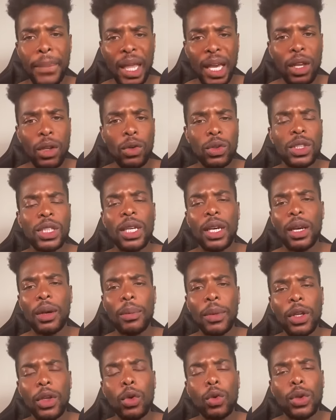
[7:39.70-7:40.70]
then you
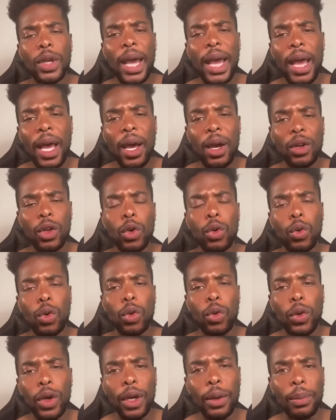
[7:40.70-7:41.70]
tell me you down,
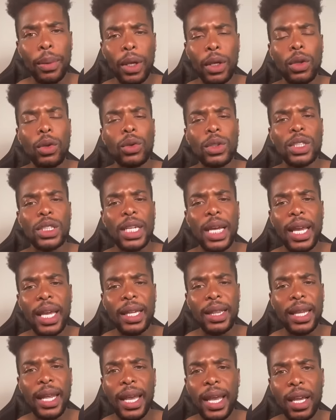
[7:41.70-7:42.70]
you Crip, and you the
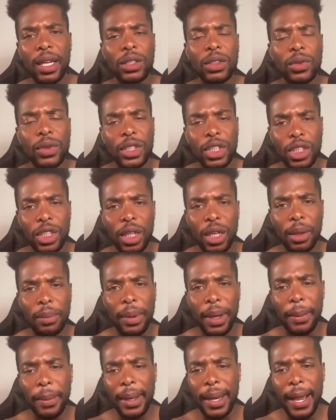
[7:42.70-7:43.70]
same thing as
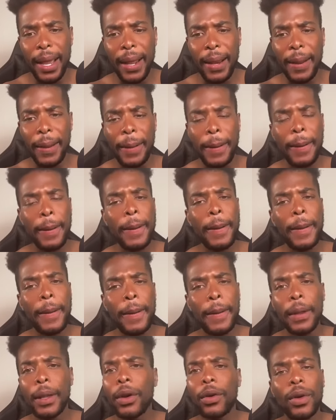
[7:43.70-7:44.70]
Chrisean baby daddy.
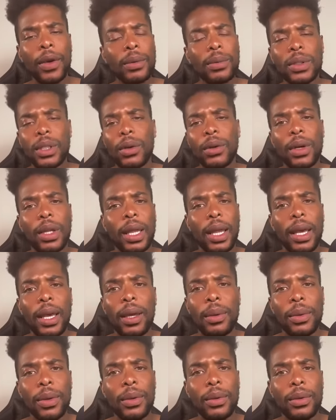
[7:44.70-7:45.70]
The Crips don't
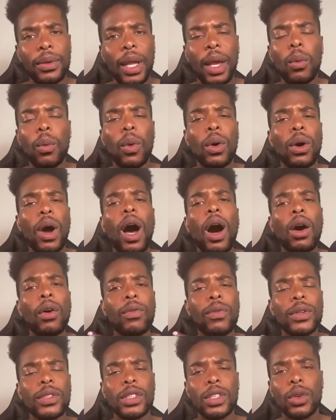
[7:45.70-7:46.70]
claim you. They want
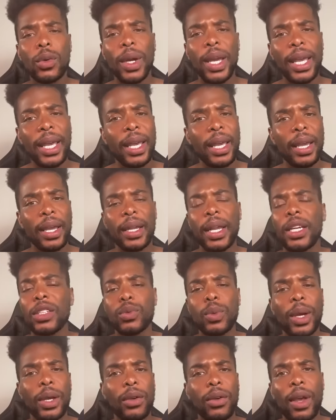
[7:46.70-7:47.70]
off with your head.
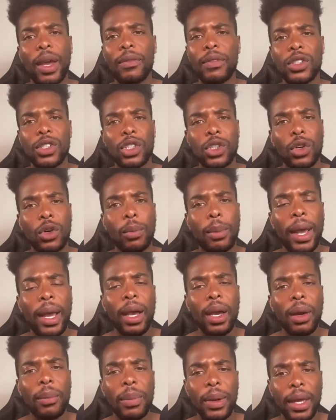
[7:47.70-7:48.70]
That's why you haven't showed
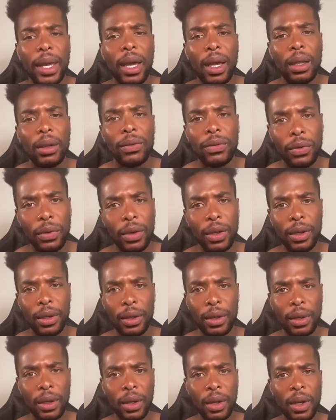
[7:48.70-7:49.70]
back up in
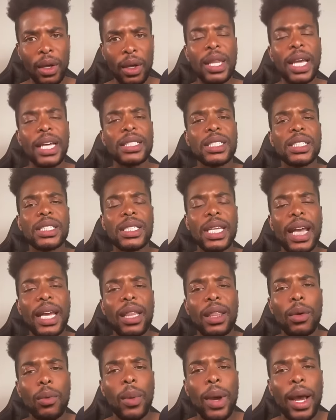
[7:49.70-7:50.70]
California. That's
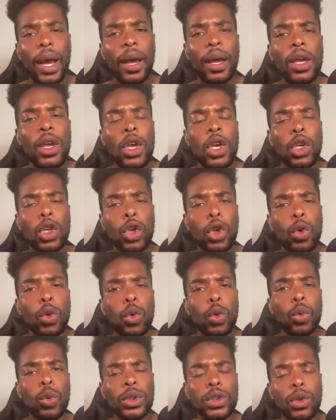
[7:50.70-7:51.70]
exactly why
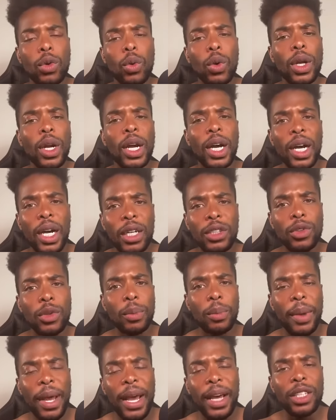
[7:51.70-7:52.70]
you was going a
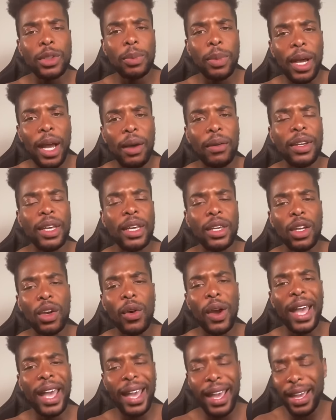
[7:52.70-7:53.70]
hundred miles per hour,
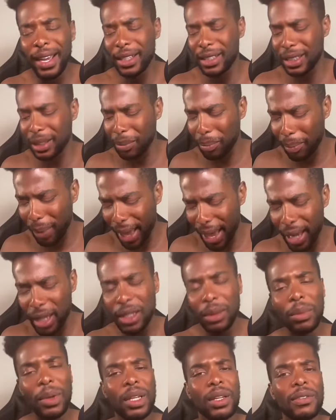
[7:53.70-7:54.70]
getting your ass
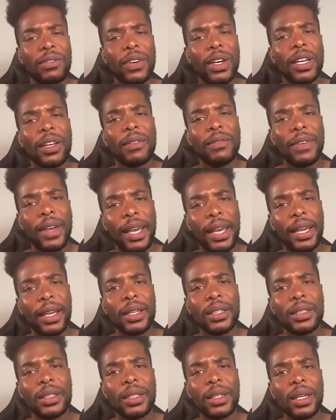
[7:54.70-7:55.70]
back to motherfucking
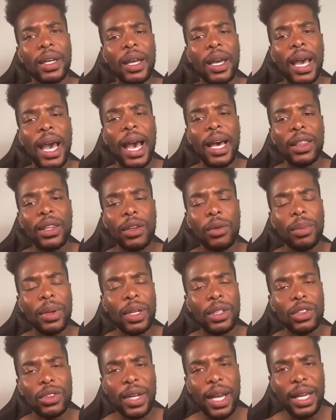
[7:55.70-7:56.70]
Vegas after
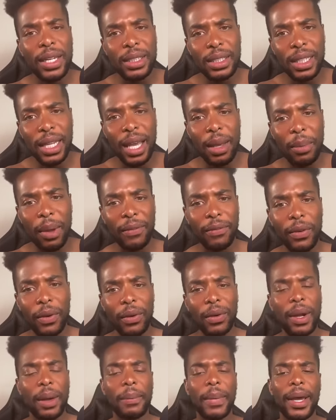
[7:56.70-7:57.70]
you been tried to slap my
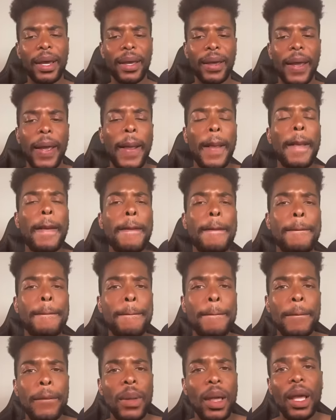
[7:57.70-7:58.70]
phone out my hand.
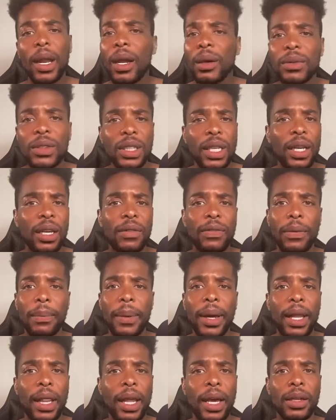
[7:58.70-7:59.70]
And I'm scared
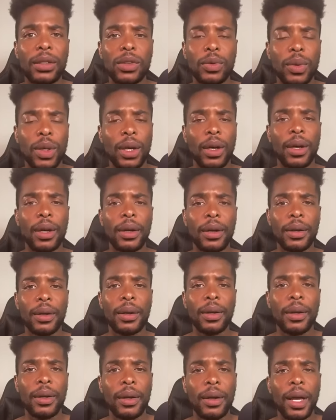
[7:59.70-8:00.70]
for my life, sweetheart.
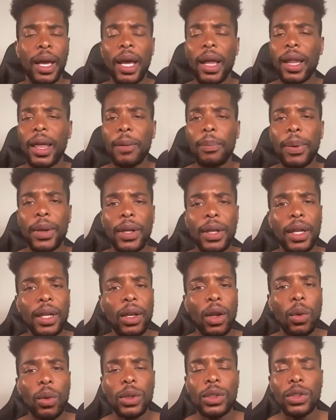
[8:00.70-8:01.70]
L A P
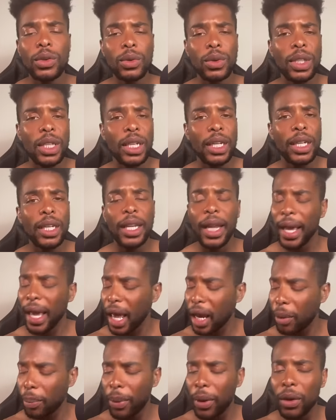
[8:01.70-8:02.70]
D know what you did.
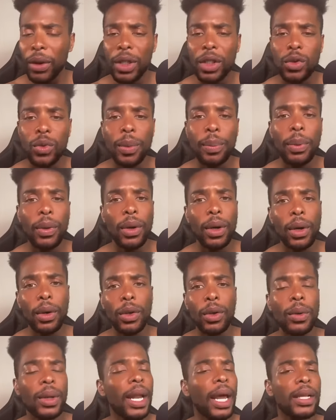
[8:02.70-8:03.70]
They got a police
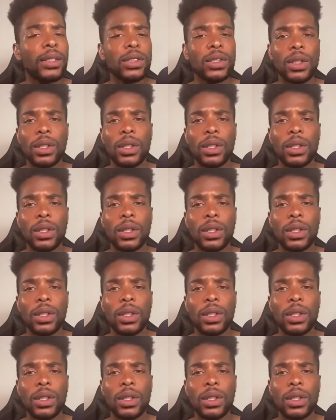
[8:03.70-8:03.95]
report on you, and I